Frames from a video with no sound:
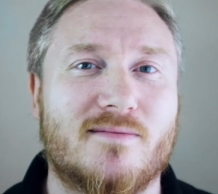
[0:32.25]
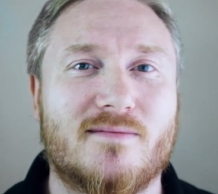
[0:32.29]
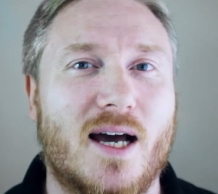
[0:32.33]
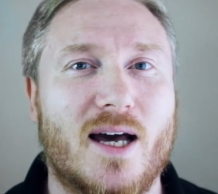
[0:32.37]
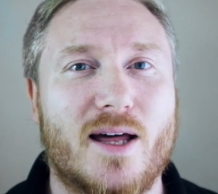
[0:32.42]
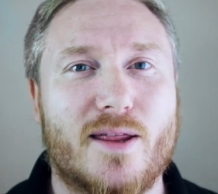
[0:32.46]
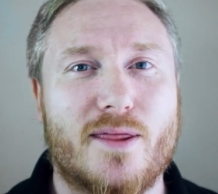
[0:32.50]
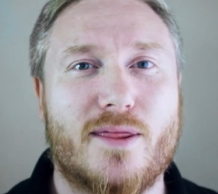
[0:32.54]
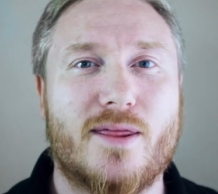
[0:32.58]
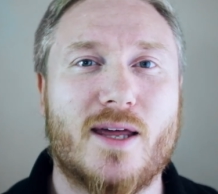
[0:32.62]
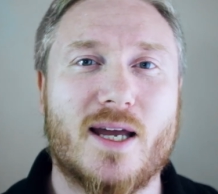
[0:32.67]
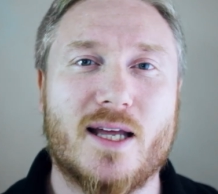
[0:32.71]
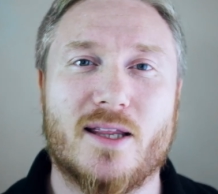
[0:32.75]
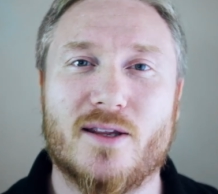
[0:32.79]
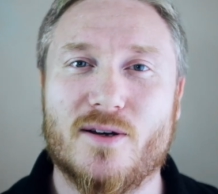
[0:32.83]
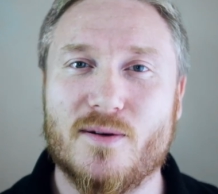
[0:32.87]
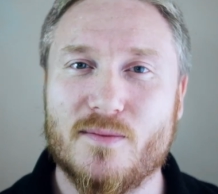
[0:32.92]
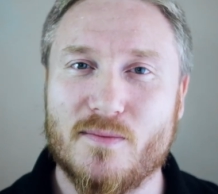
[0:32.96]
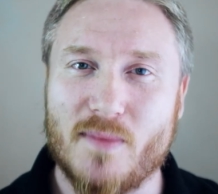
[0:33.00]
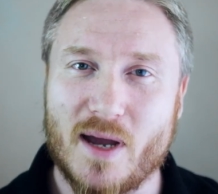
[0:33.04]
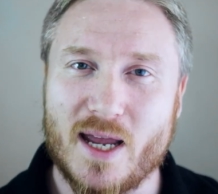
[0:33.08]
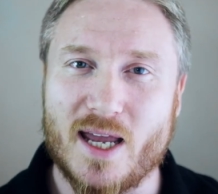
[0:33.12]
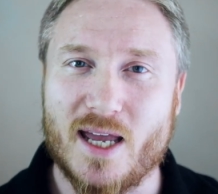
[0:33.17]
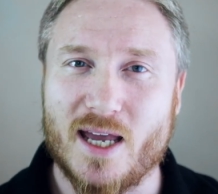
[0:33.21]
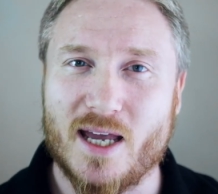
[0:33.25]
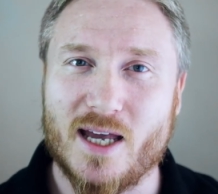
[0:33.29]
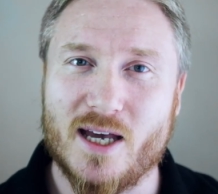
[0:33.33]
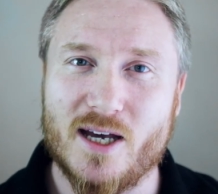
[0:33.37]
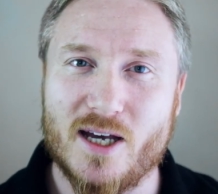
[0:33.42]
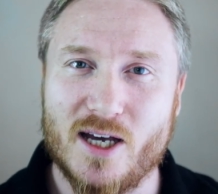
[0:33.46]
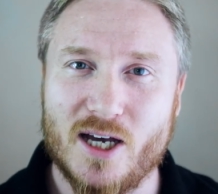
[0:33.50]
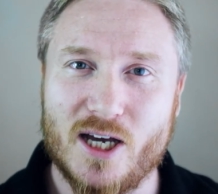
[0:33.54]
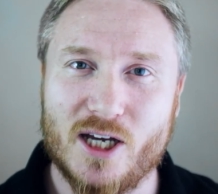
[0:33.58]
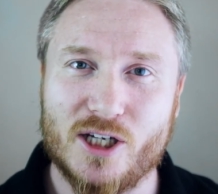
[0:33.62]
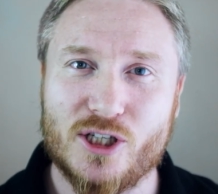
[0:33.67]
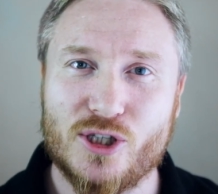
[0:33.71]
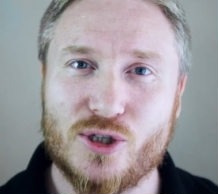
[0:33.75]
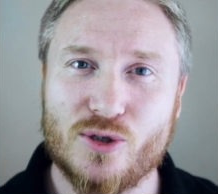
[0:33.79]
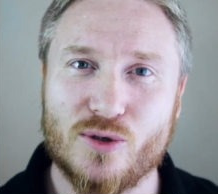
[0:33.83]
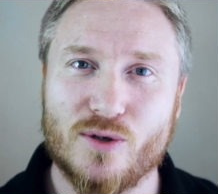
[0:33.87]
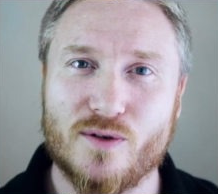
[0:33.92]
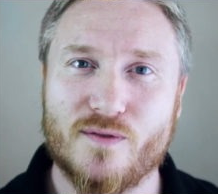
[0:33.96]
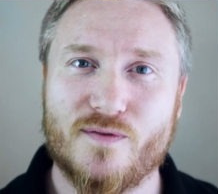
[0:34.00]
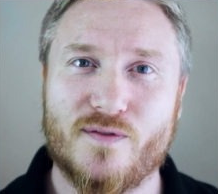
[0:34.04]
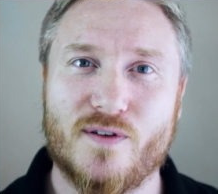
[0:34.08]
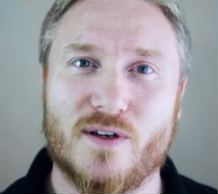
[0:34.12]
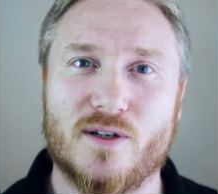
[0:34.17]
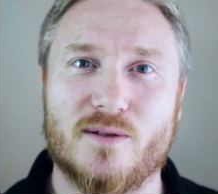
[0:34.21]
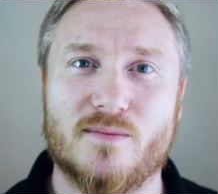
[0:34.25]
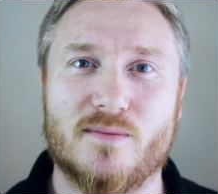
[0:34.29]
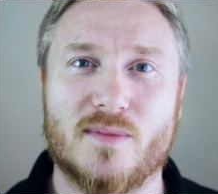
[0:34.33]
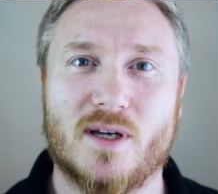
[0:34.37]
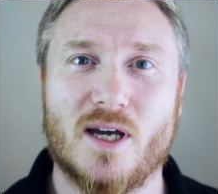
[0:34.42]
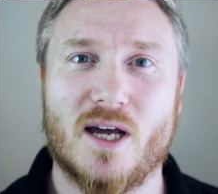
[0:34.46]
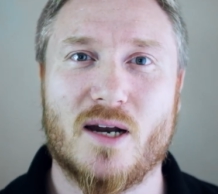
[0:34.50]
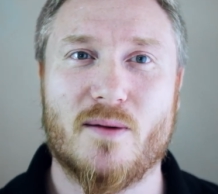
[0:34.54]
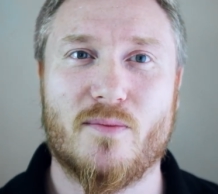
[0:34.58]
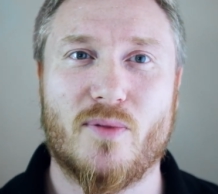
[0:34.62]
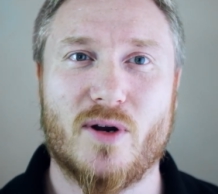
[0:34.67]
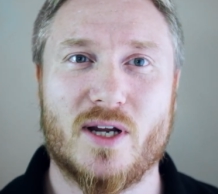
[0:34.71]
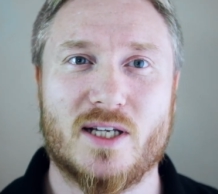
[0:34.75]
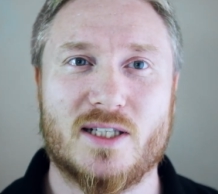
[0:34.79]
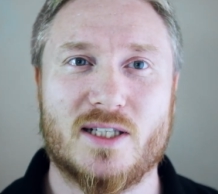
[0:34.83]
thing that making a short film kind of brings